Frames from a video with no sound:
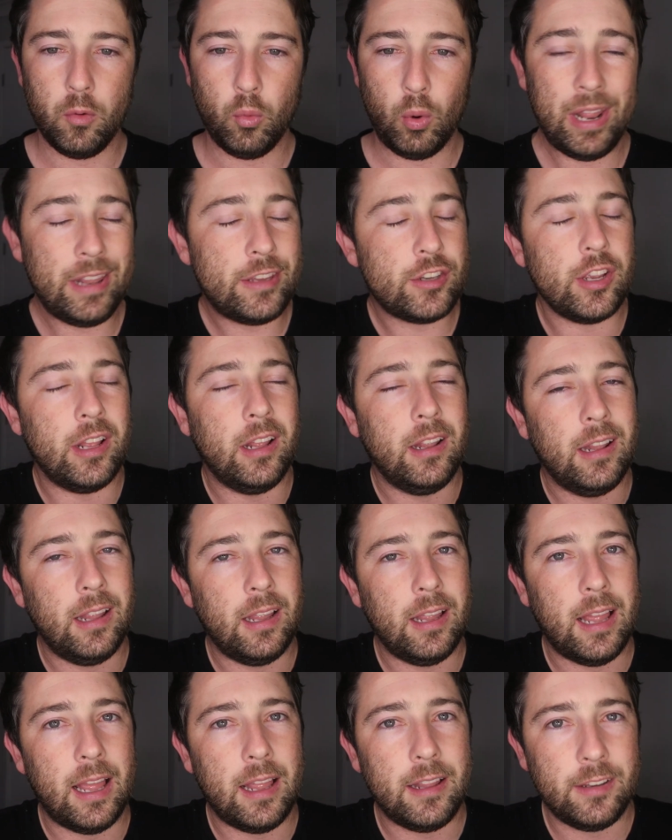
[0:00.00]
which,
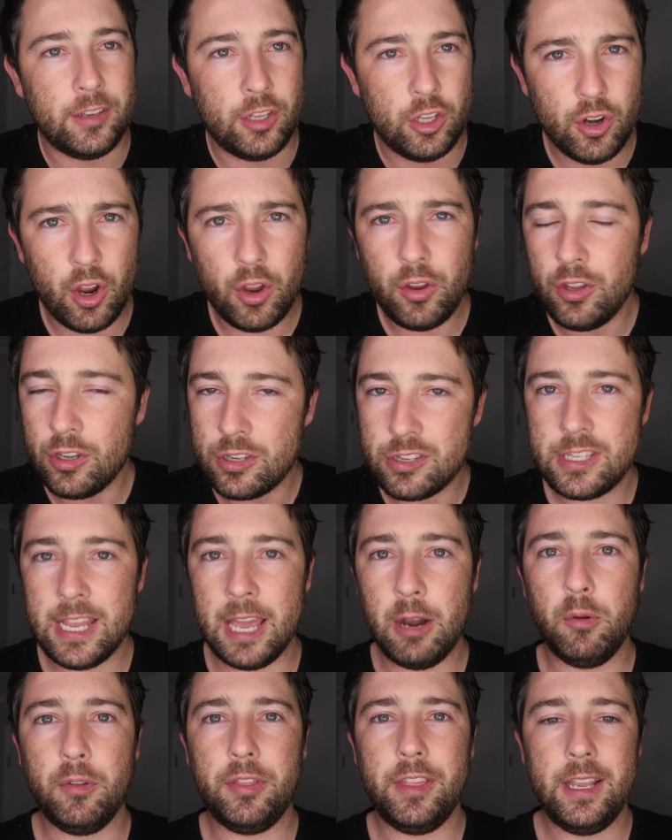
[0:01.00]
you know, you
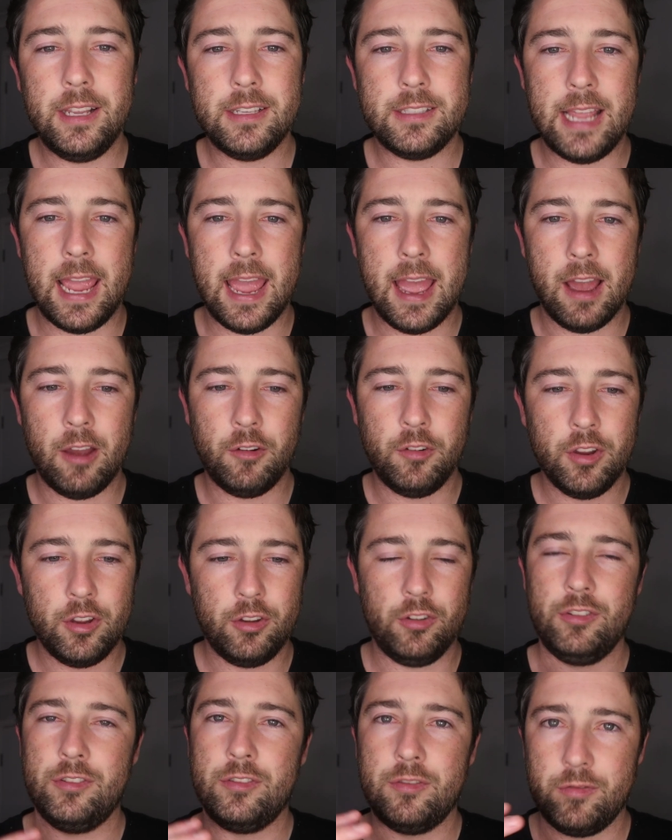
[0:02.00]
settle things down,
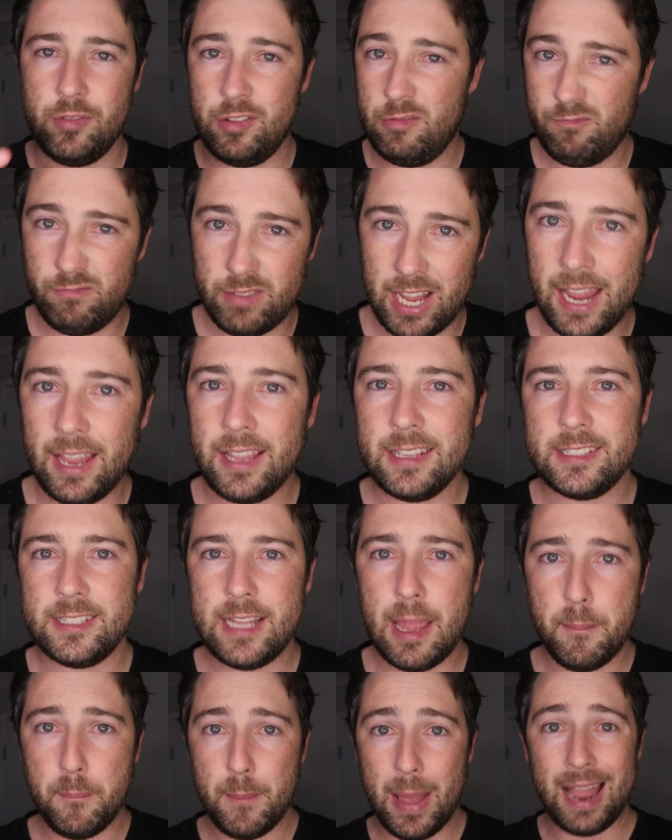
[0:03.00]
you take a
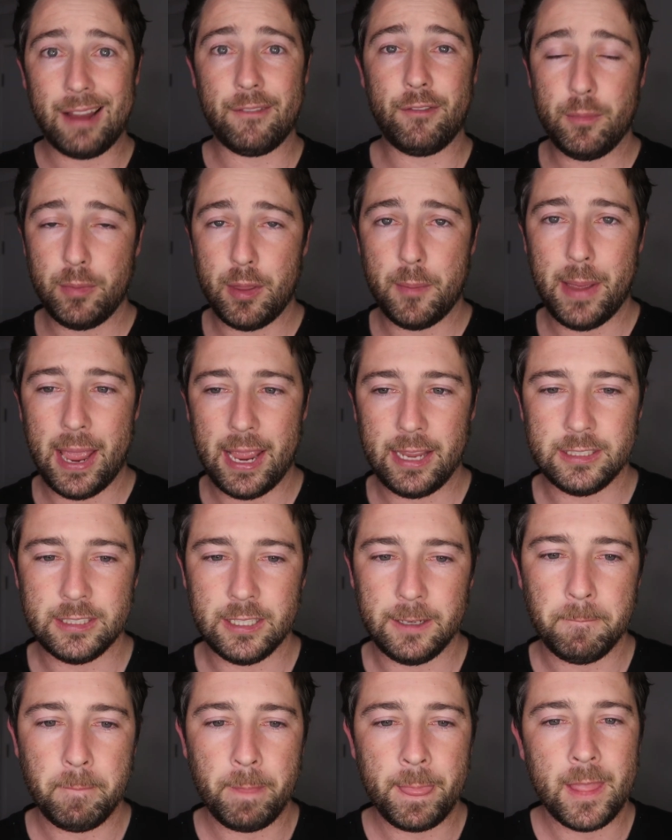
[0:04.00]
step back from the
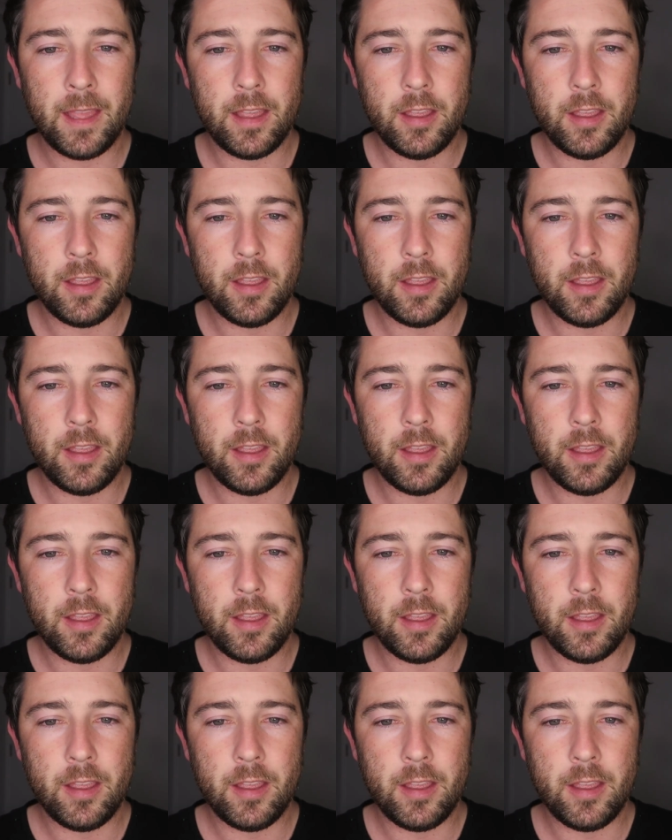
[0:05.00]
pacing,